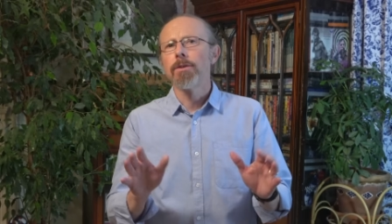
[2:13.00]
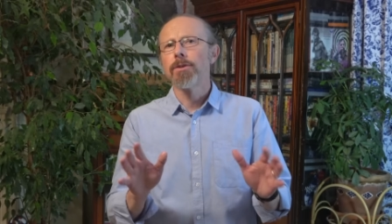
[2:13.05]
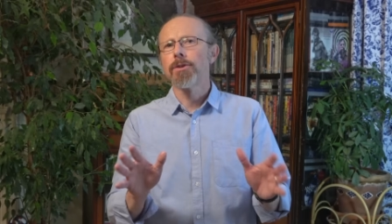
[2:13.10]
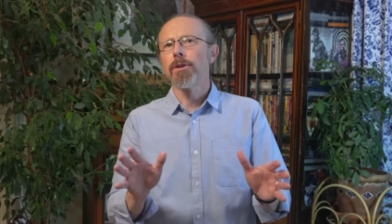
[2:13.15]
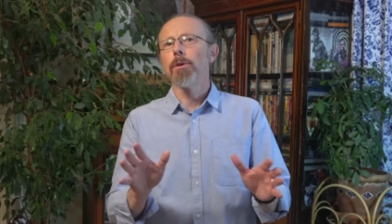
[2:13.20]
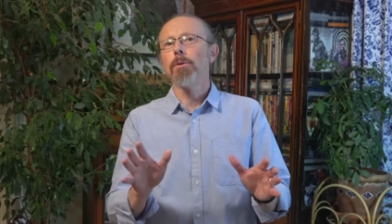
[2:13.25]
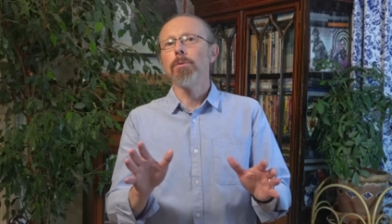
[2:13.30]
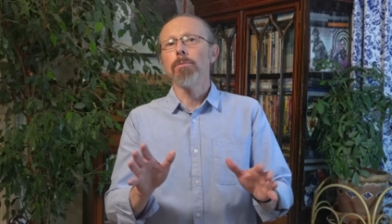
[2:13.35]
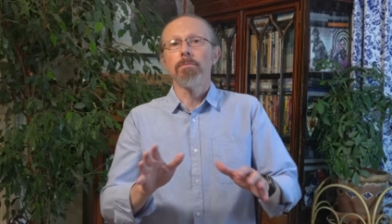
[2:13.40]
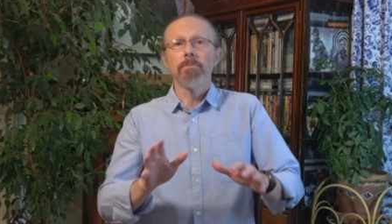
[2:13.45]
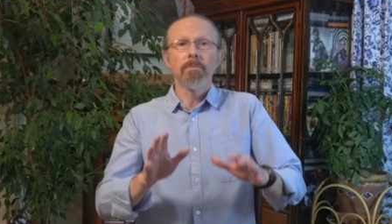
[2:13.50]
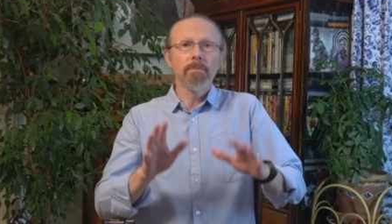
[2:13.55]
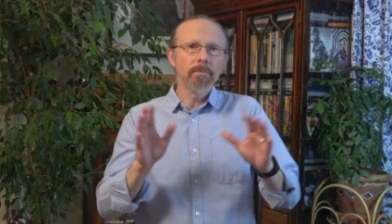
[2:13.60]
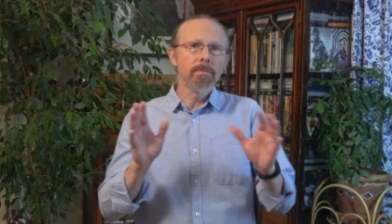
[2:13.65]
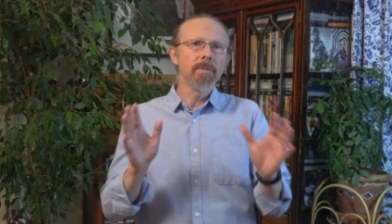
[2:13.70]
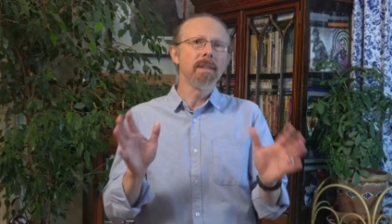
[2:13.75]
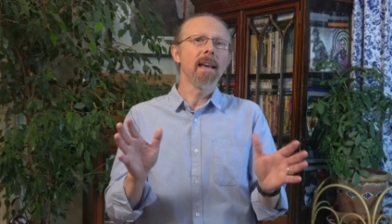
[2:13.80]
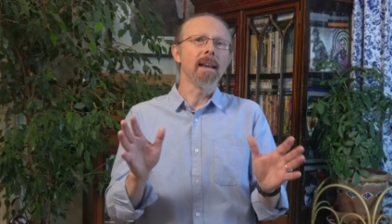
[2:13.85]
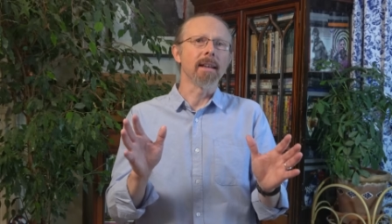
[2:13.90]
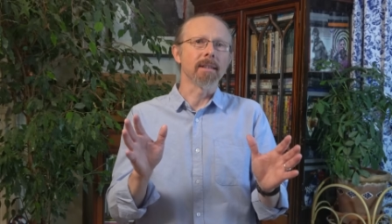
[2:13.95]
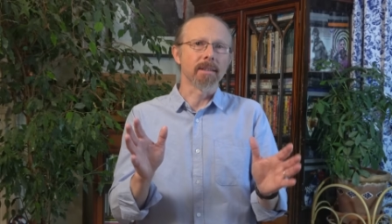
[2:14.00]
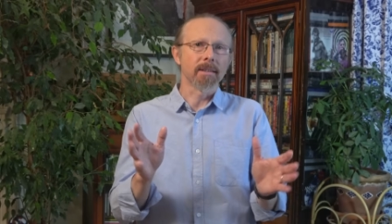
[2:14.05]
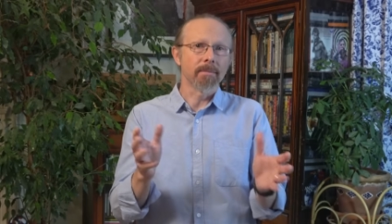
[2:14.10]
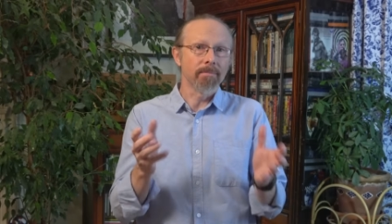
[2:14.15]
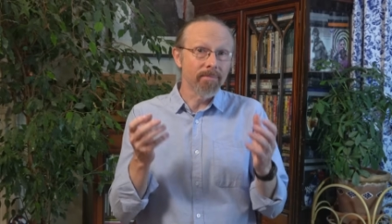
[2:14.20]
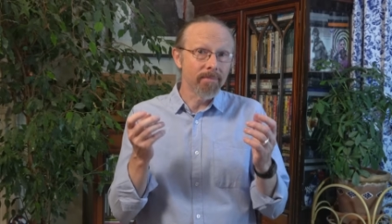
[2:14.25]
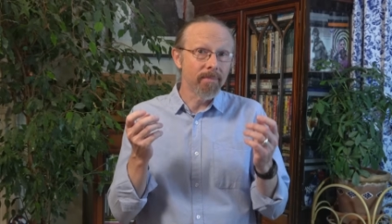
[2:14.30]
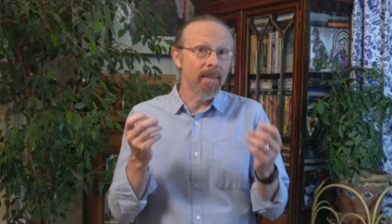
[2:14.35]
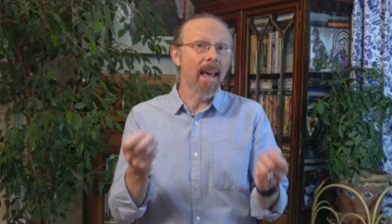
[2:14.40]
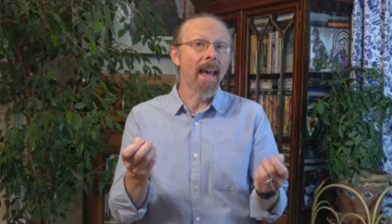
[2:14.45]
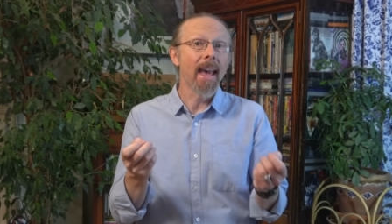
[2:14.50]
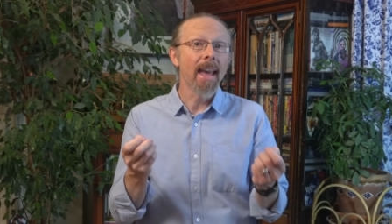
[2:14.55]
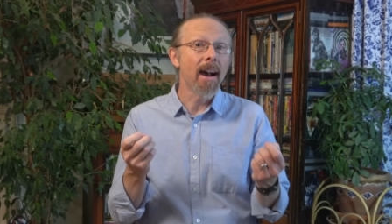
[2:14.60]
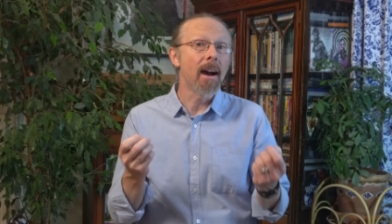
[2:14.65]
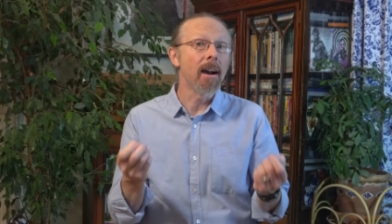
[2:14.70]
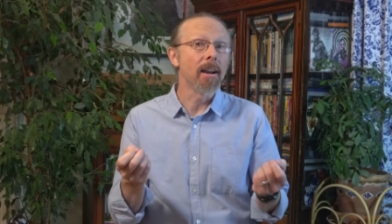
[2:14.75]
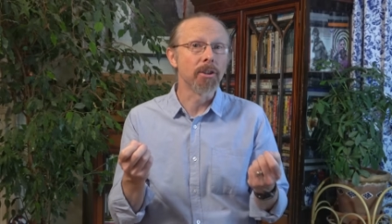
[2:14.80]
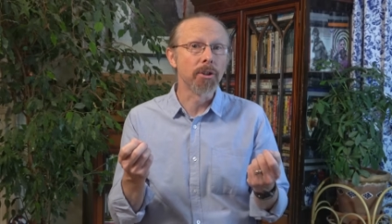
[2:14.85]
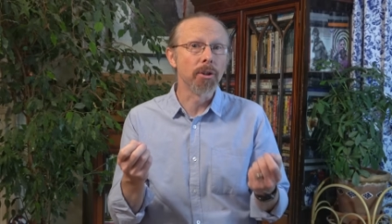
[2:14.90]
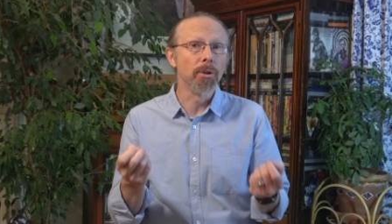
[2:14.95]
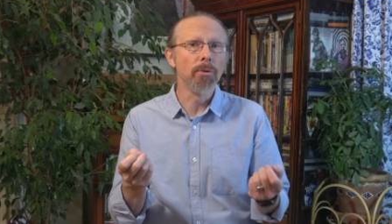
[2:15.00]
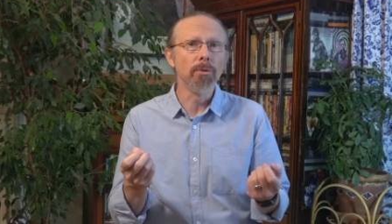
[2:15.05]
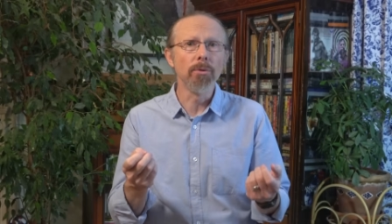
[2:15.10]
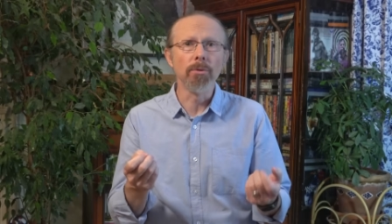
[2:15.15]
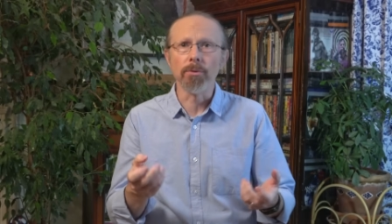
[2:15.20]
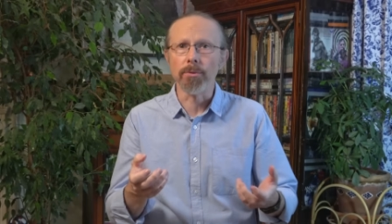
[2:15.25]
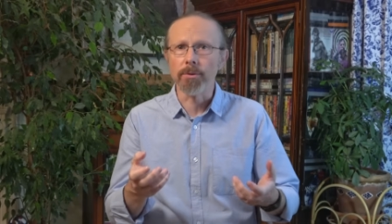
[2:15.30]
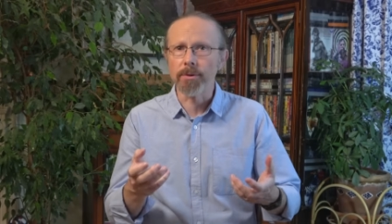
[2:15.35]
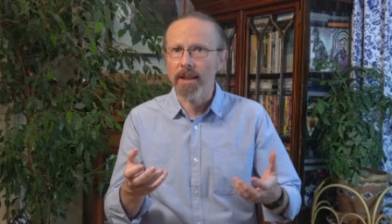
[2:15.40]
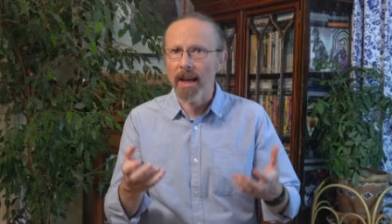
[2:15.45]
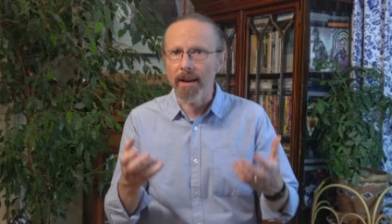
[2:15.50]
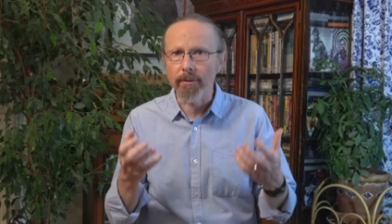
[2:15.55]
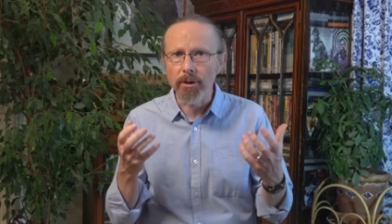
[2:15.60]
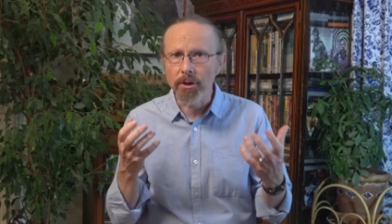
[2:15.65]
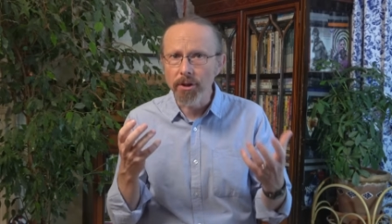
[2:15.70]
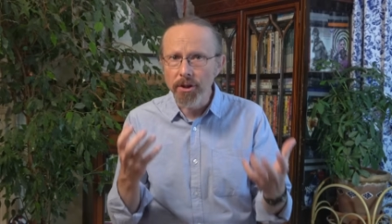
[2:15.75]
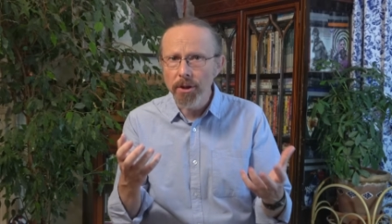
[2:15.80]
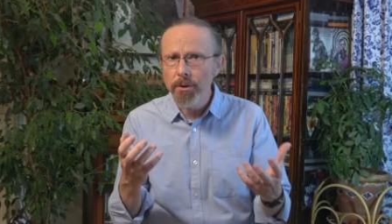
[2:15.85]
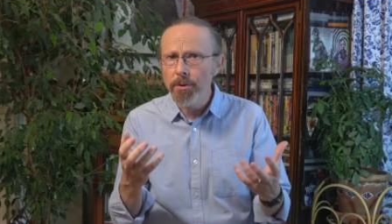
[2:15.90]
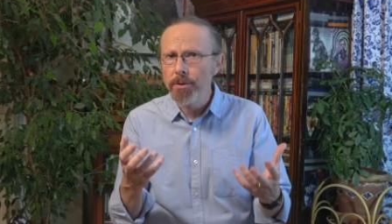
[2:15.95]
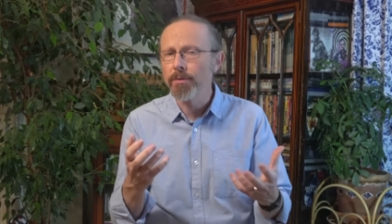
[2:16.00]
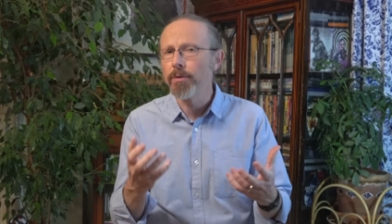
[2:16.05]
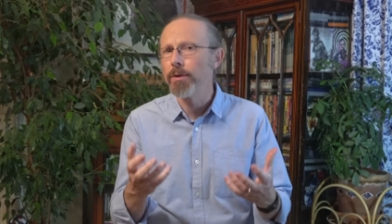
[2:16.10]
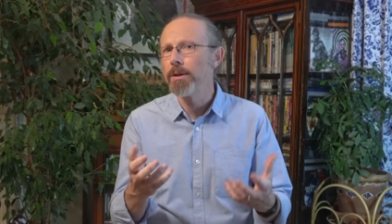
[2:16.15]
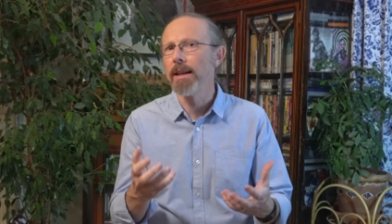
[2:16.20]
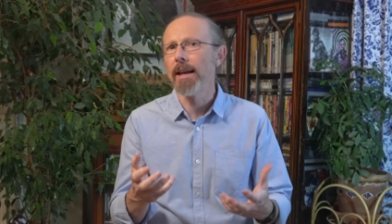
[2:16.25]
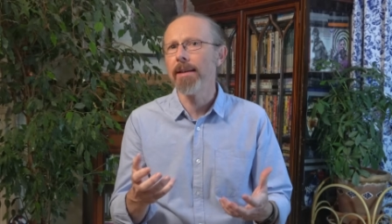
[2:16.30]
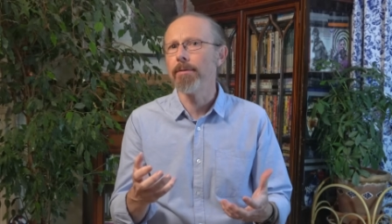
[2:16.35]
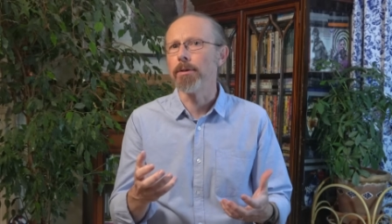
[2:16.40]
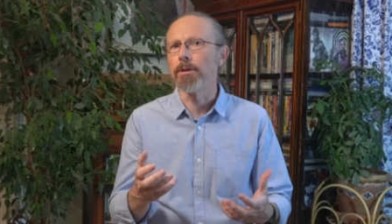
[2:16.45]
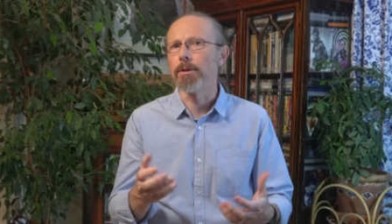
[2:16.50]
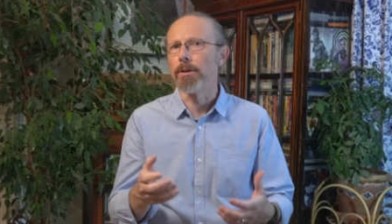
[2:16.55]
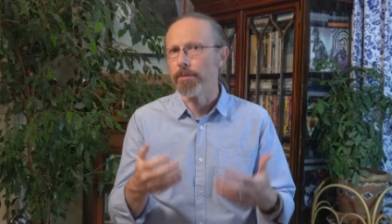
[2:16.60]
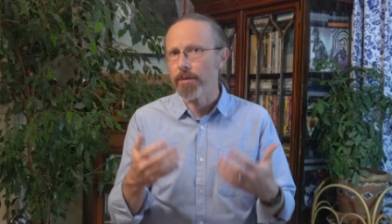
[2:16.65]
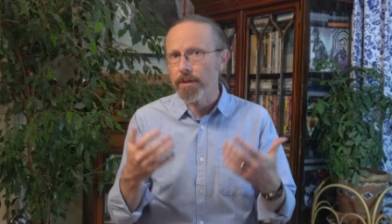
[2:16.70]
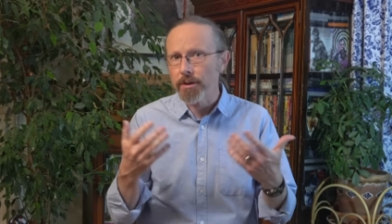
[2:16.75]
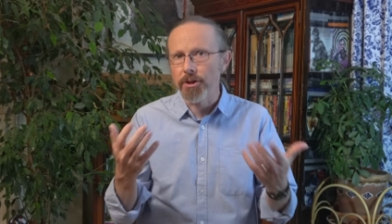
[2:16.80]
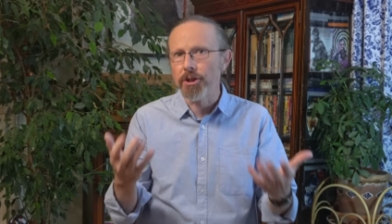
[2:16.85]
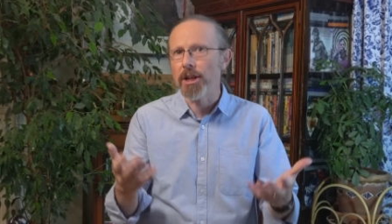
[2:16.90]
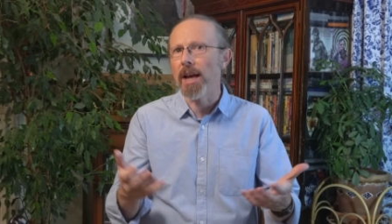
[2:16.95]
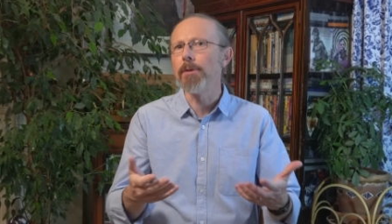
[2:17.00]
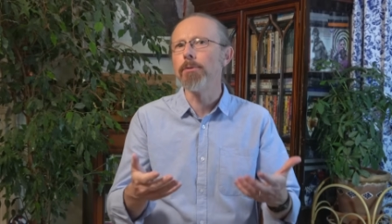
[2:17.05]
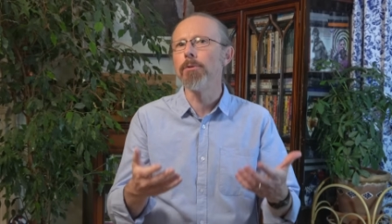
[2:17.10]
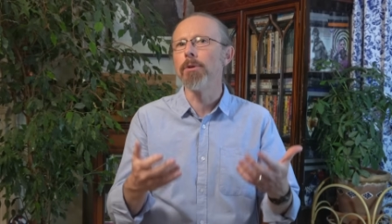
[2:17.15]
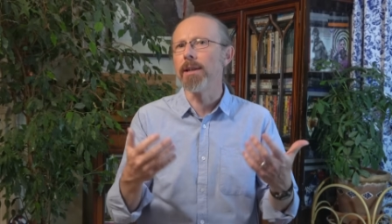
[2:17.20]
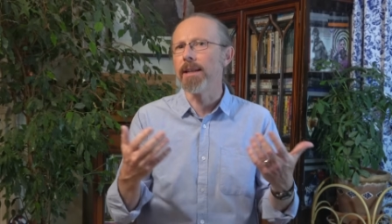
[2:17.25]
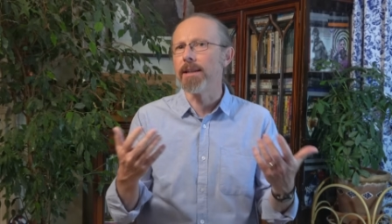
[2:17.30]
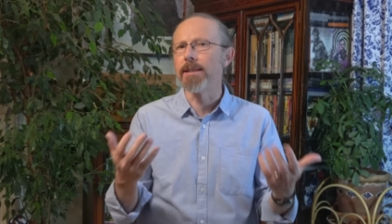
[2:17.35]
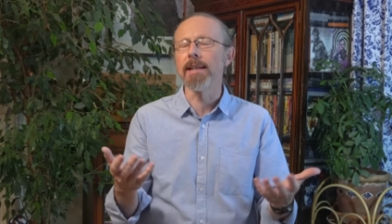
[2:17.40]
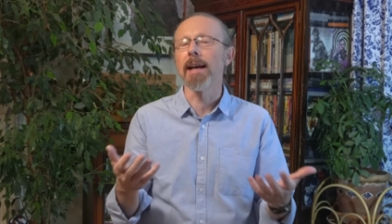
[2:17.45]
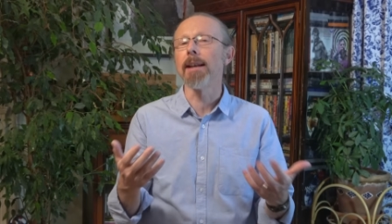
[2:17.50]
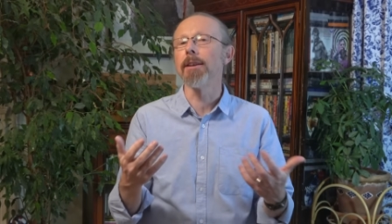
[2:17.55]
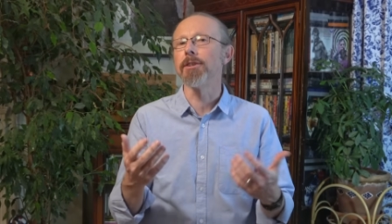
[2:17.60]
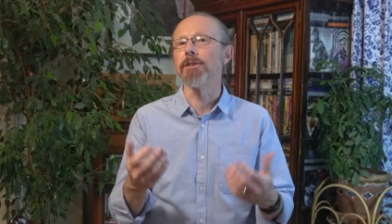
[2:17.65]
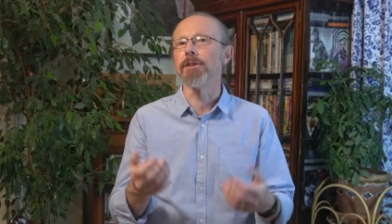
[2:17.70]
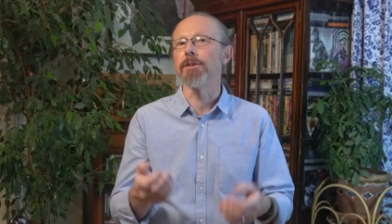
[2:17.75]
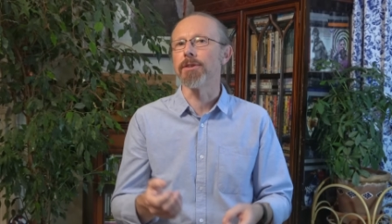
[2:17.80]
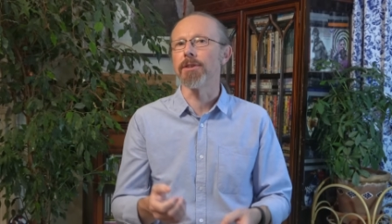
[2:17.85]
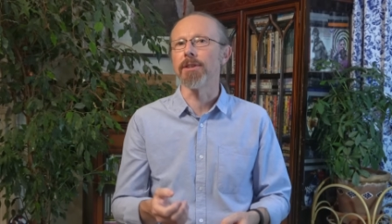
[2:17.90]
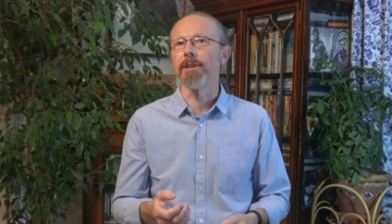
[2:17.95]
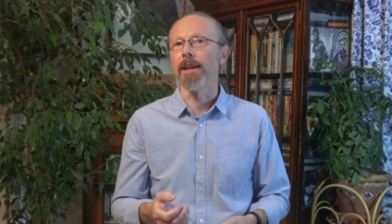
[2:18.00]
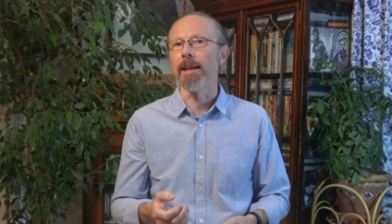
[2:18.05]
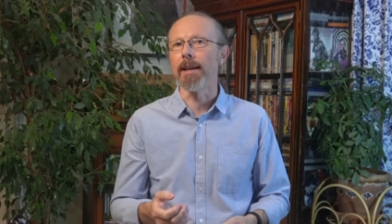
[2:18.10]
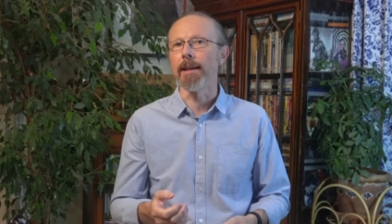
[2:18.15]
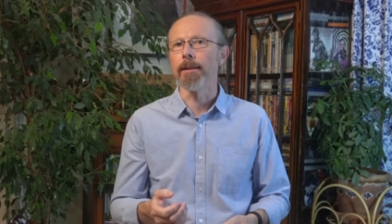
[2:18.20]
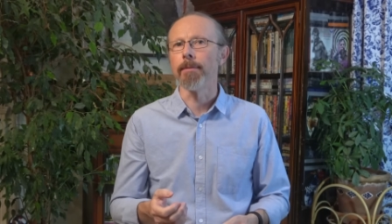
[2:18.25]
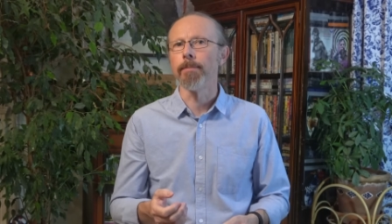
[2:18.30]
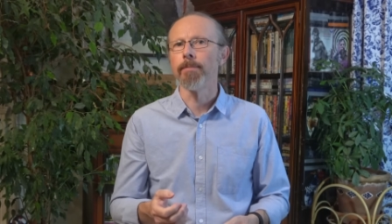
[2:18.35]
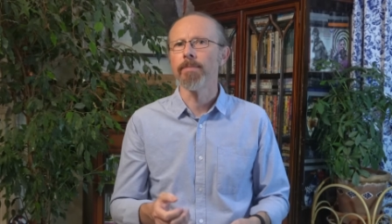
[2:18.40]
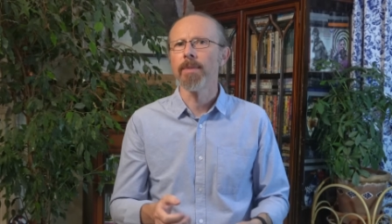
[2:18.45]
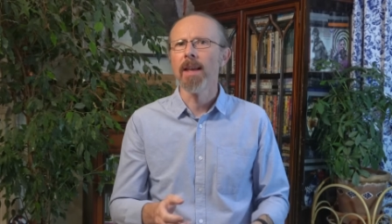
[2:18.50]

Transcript: So, yes, AI tools have a useful level of general intelligence today,